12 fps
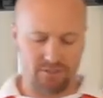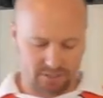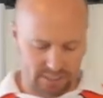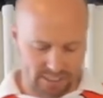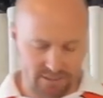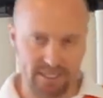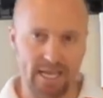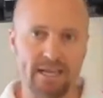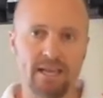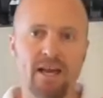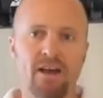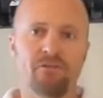this is
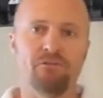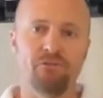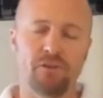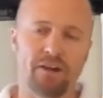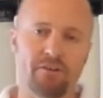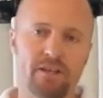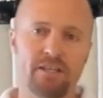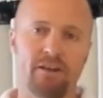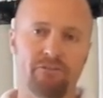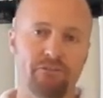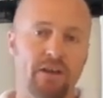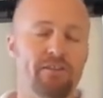a very,
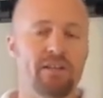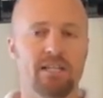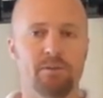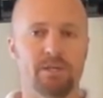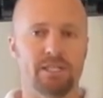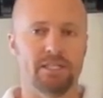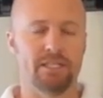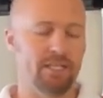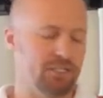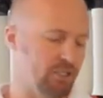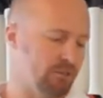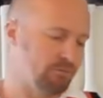very limited
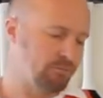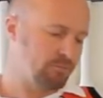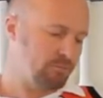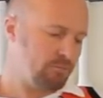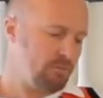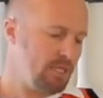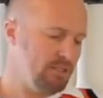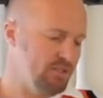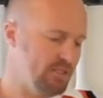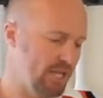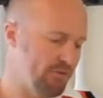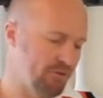edition
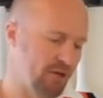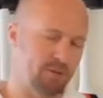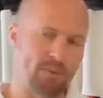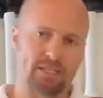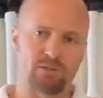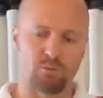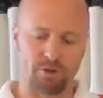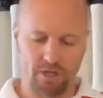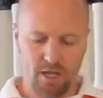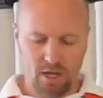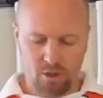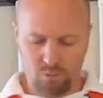set of cricket bats.
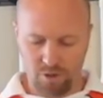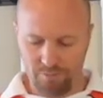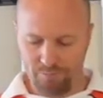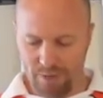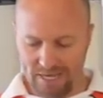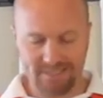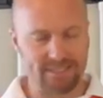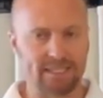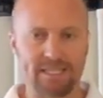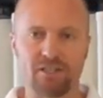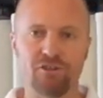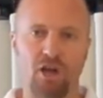We're
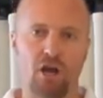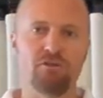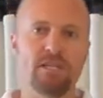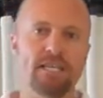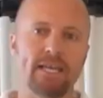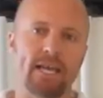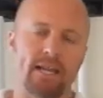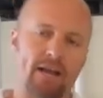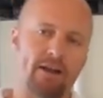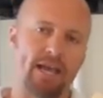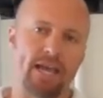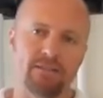basically could only get
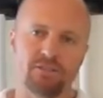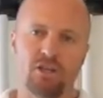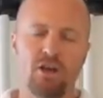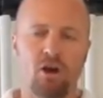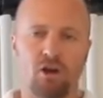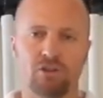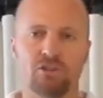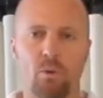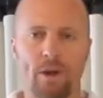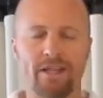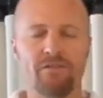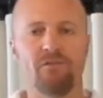our hands on
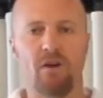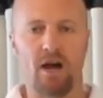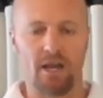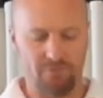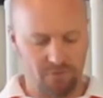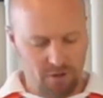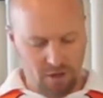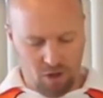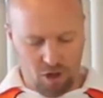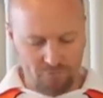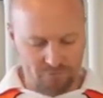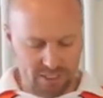25
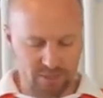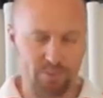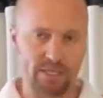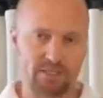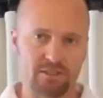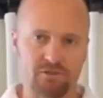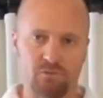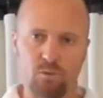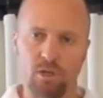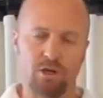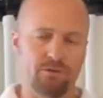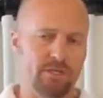of these pieces of
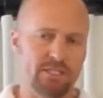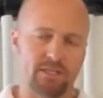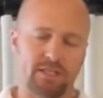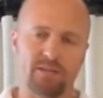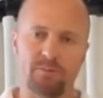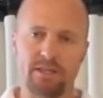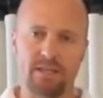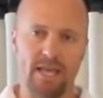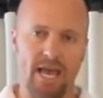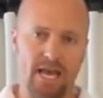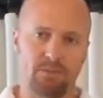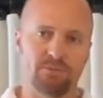willow. These are going to be
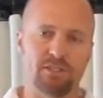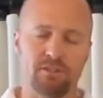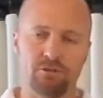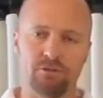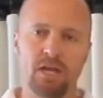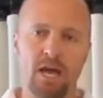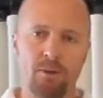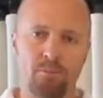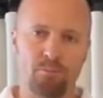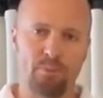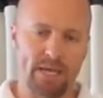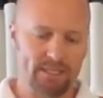the absolute
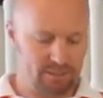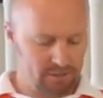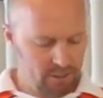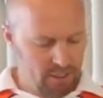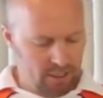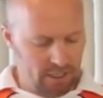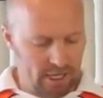best